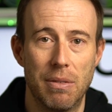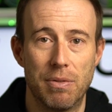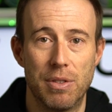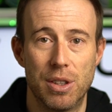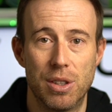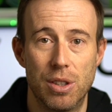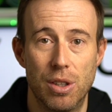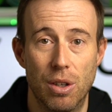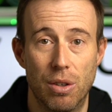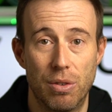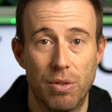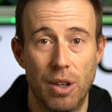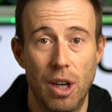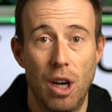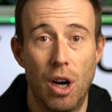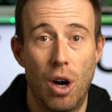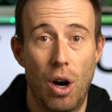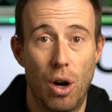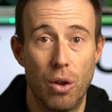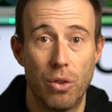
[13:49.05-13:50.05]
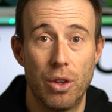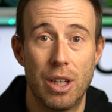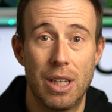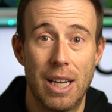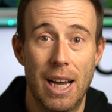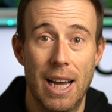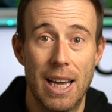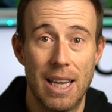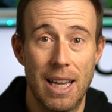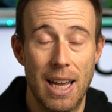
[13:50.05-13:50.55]
for stuff on the
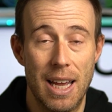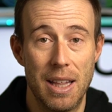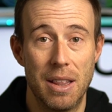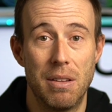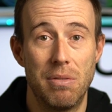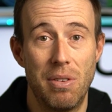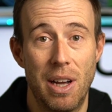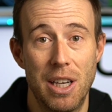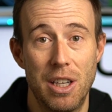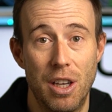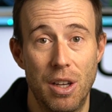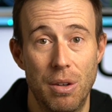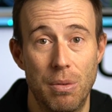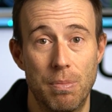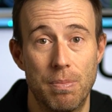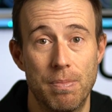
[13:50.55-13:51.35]
day in the venue.